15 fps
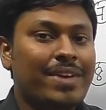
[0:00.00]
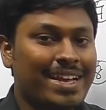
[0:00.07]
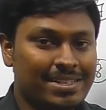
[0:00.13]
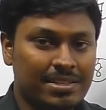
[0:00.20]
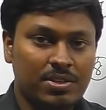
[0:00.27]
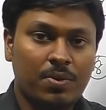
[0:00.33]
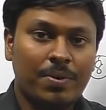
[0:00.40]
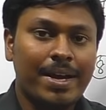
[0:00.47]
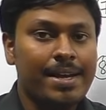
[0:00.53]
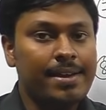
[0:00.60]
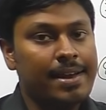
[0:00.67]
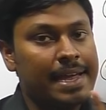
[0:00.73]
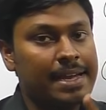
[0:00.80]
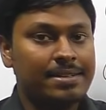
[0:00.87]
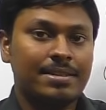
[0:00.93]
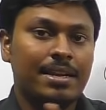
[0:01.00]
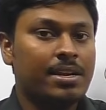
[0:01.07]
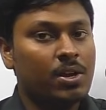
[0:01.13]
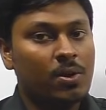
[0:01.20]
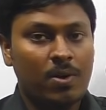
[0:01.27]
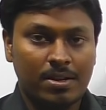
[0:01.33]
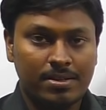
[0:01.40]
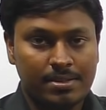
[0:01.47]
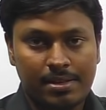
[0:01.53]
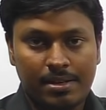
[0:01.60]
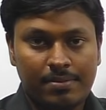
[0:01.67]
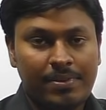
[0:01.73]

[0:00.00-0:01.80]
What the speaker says: x square, x and a constant.